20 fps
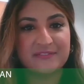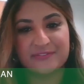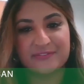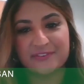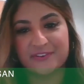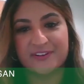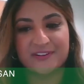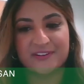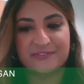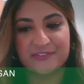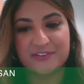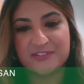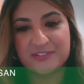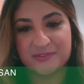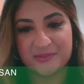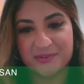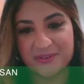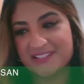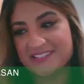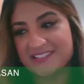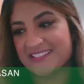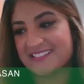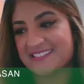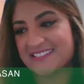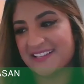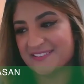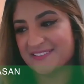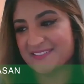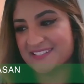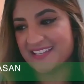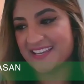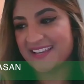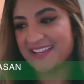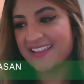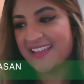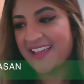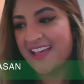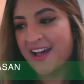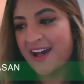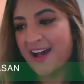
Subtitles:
for stories, it sounds like,